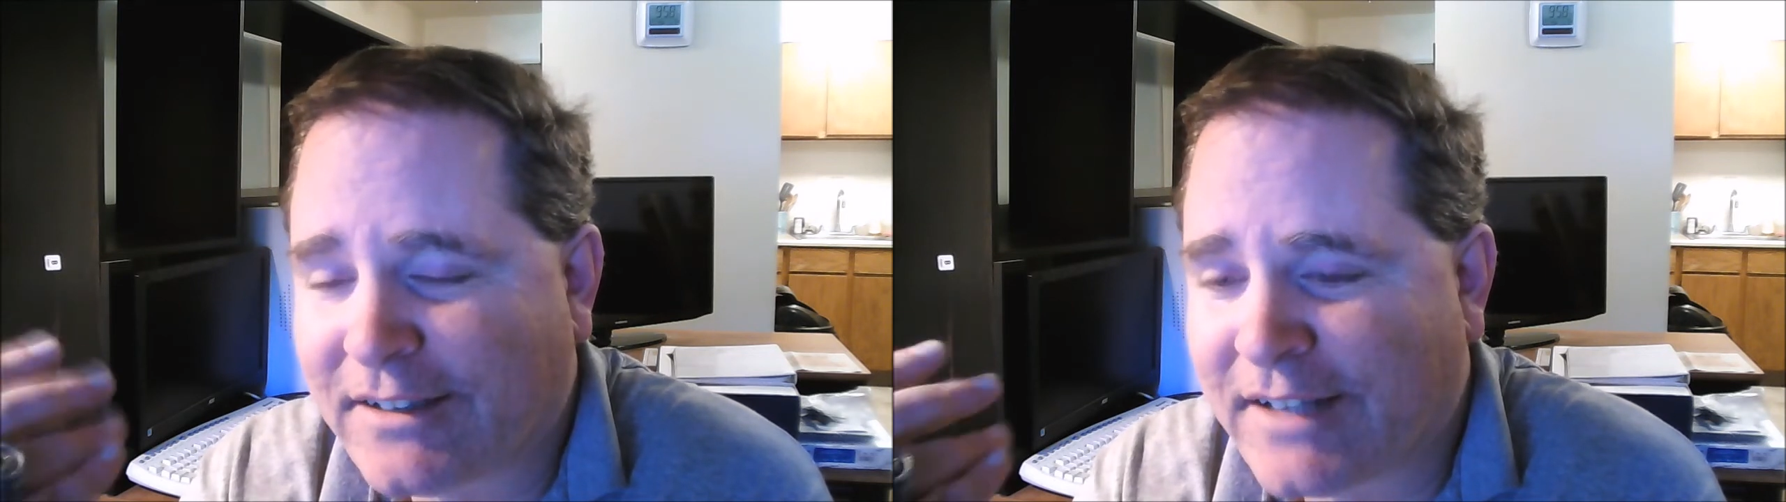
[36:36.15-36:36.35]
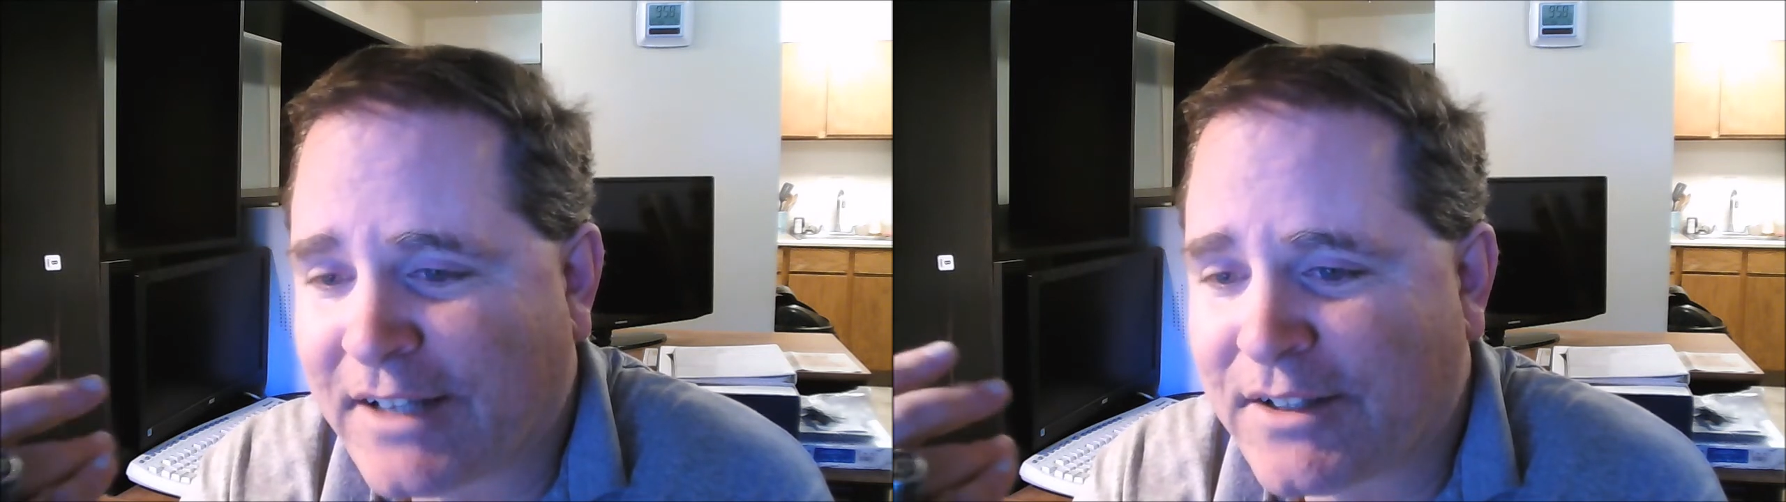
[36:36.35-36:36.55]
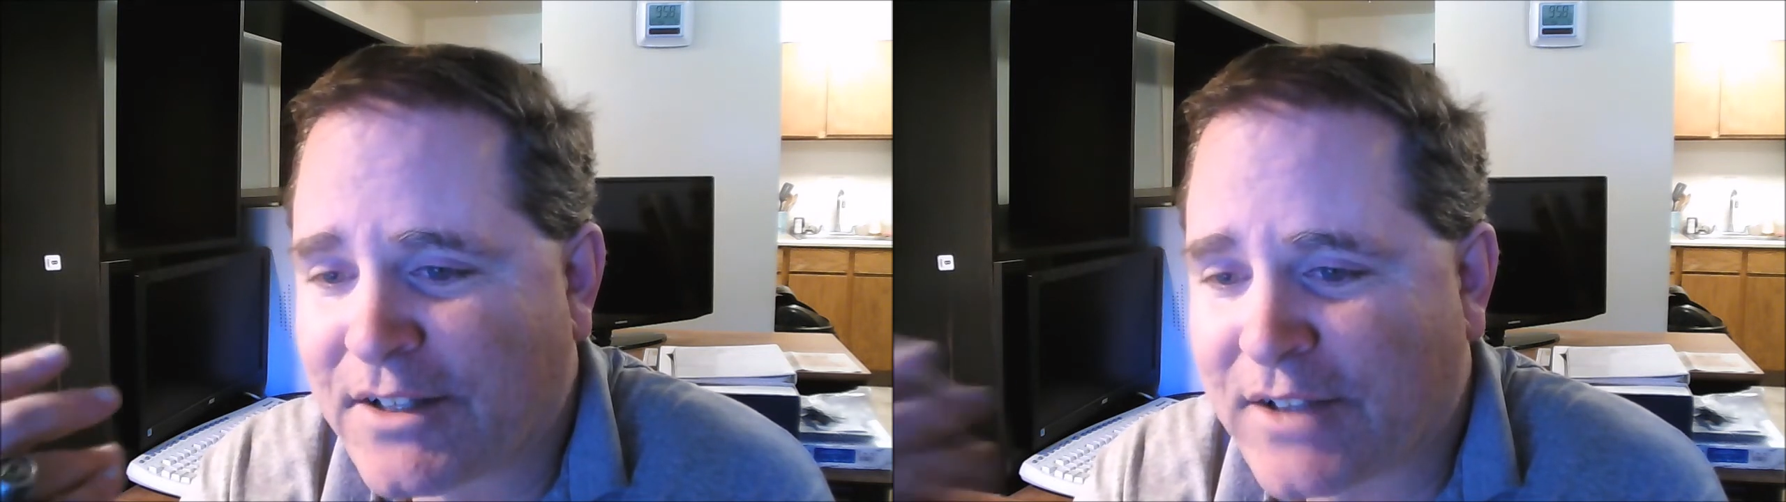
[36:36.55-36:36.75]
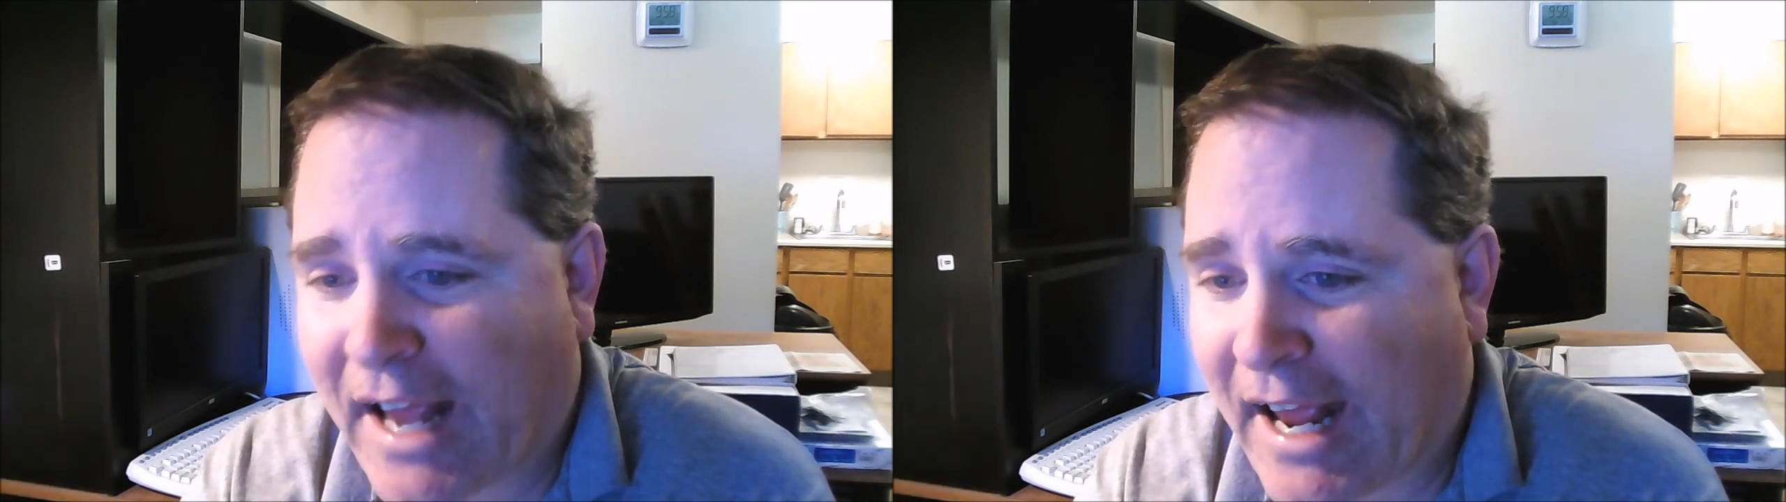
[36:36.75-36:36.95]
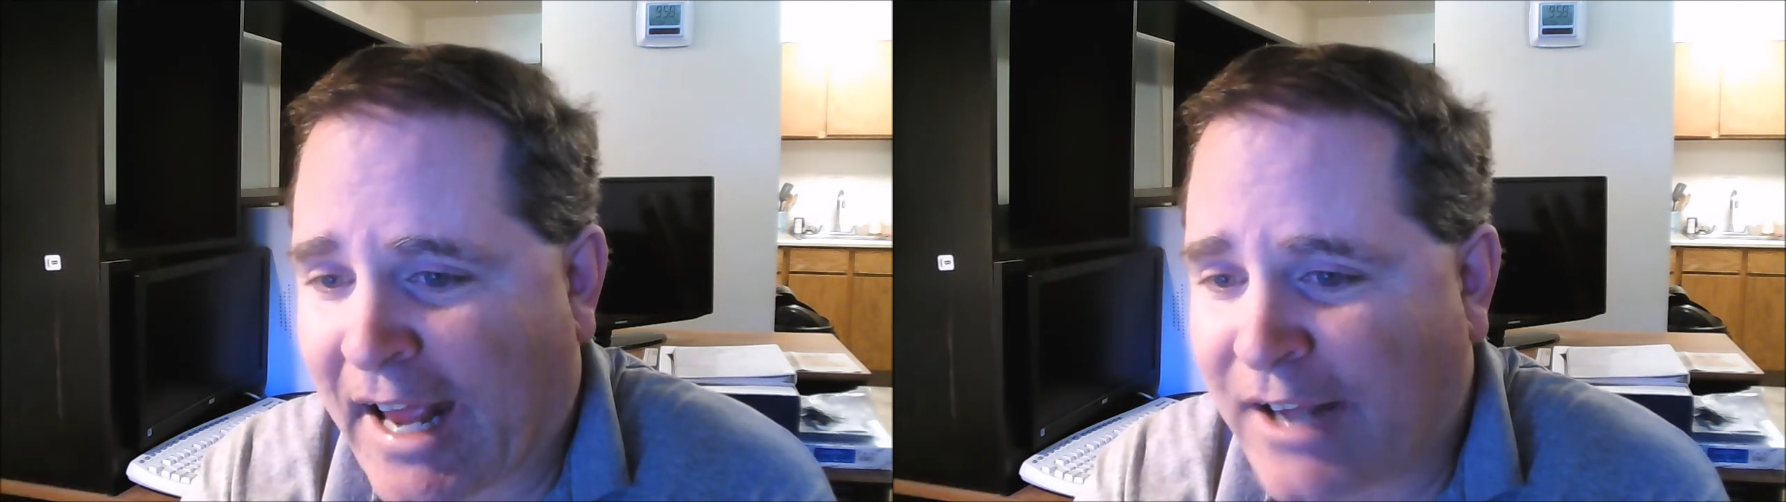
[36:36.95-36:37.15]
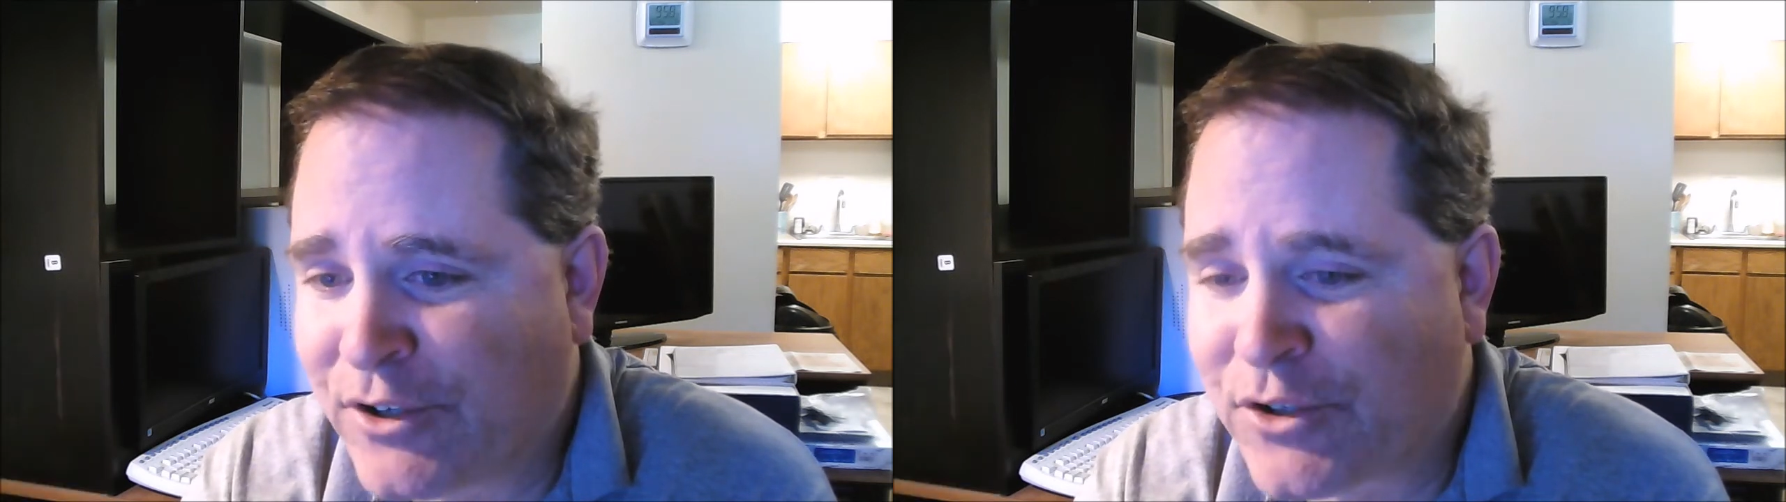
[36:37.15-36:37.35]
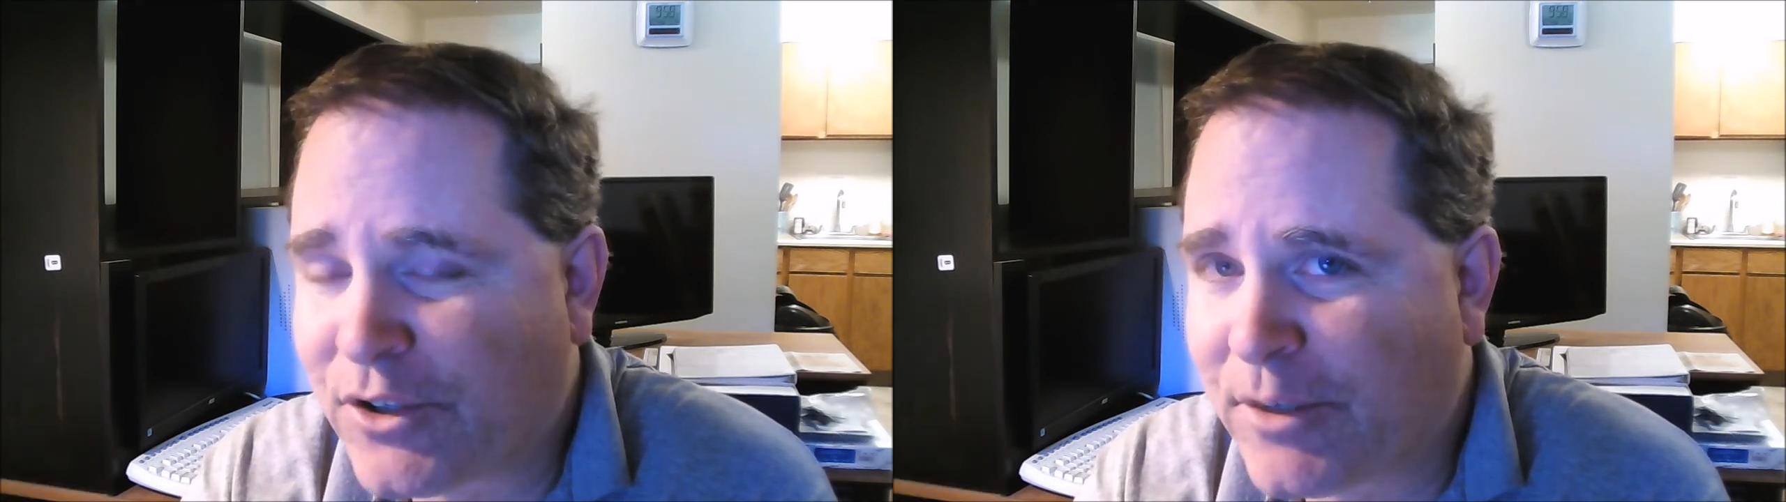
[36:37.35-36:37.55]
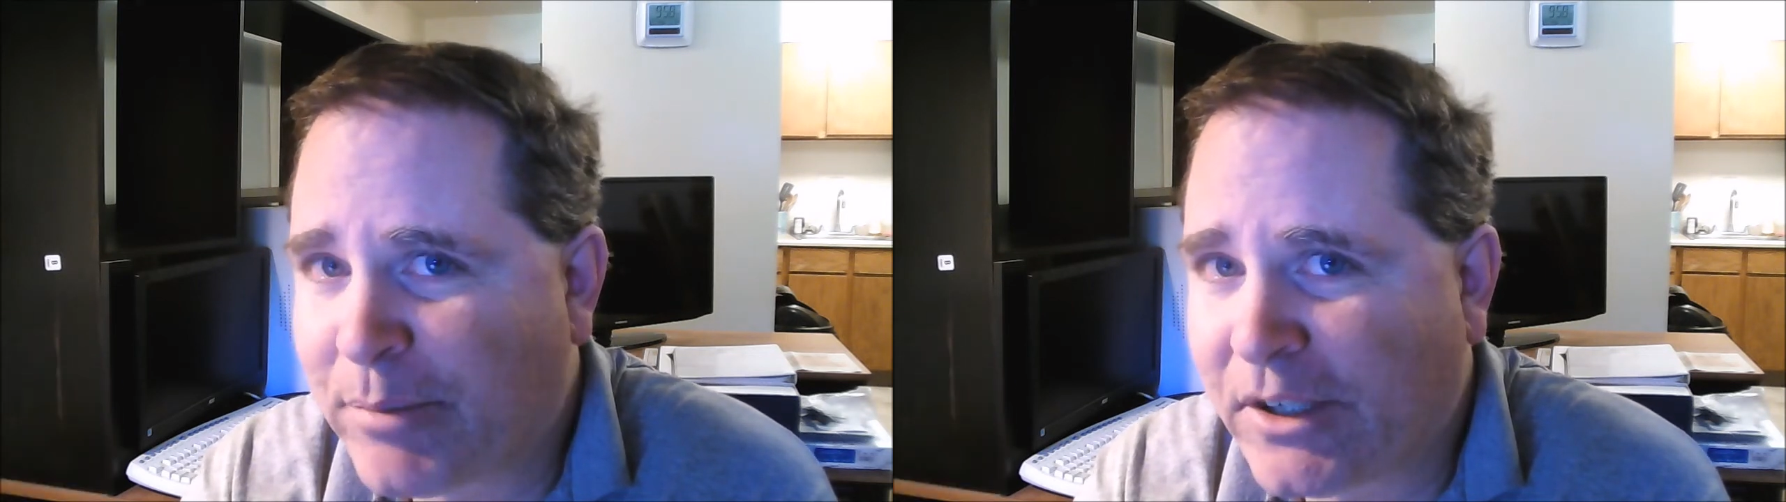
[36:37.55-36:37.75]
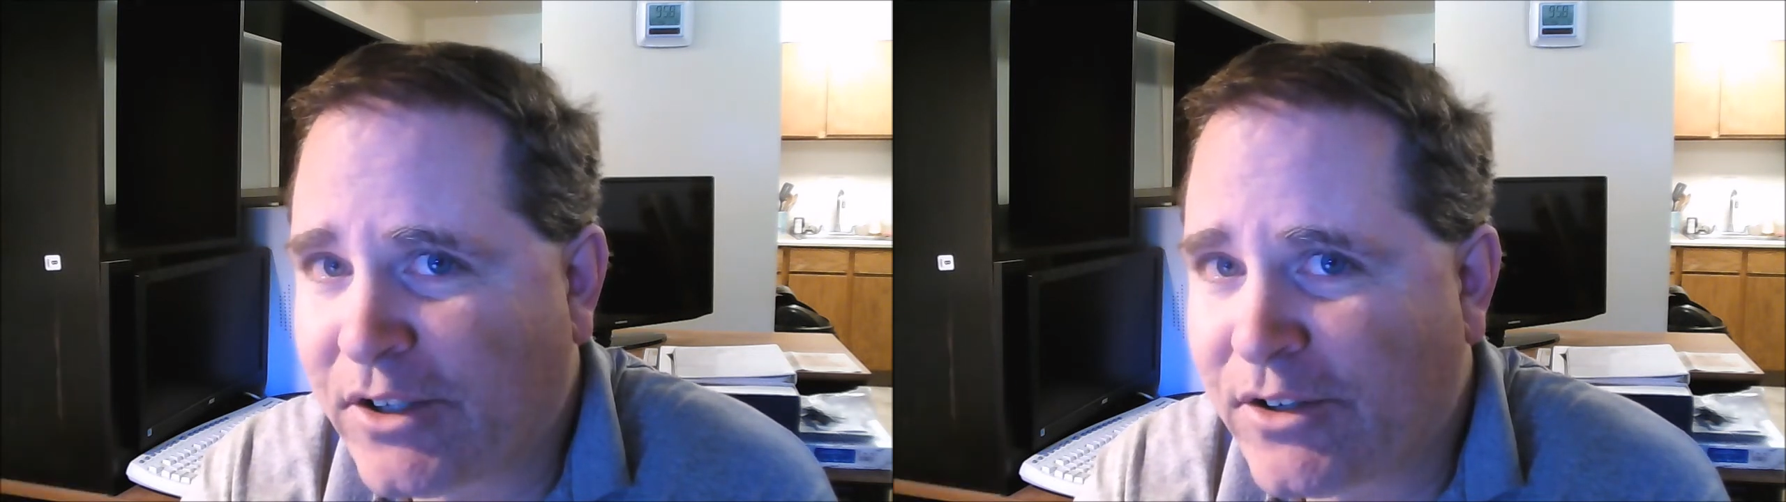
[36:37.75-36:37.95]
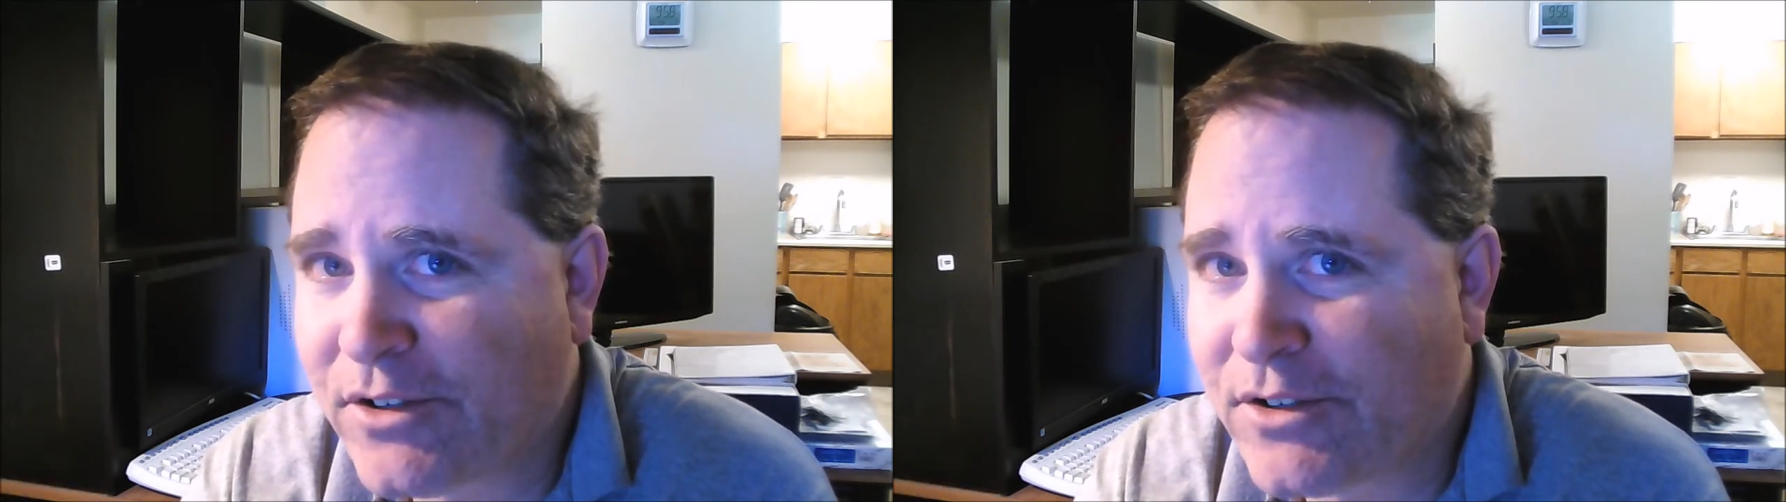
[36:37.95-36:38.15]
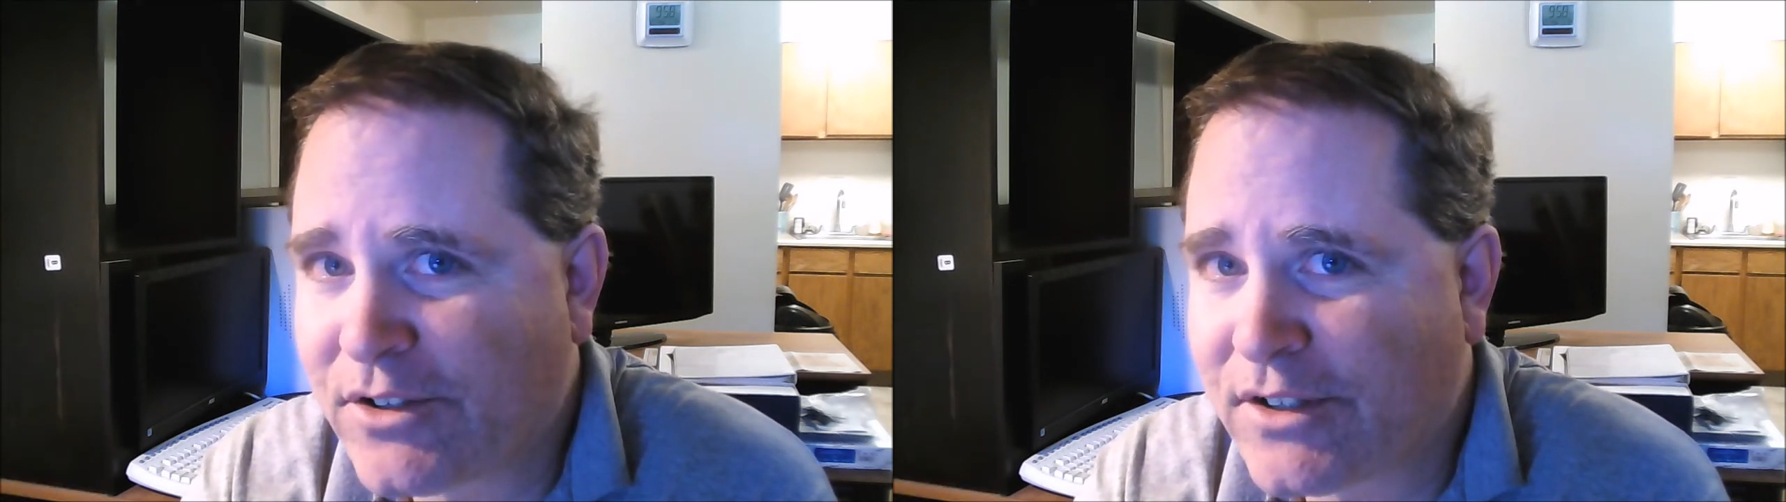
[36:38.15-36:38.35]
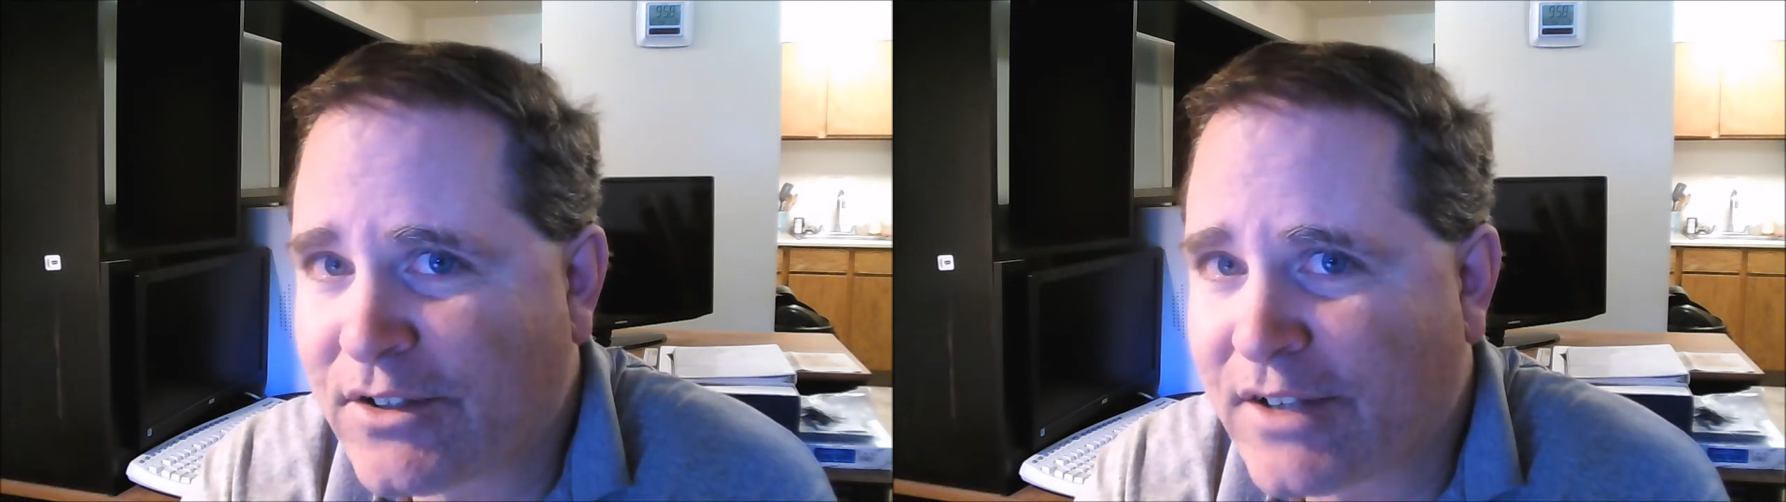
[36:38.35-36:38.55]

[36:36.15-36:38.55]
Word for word: Then this angel appears and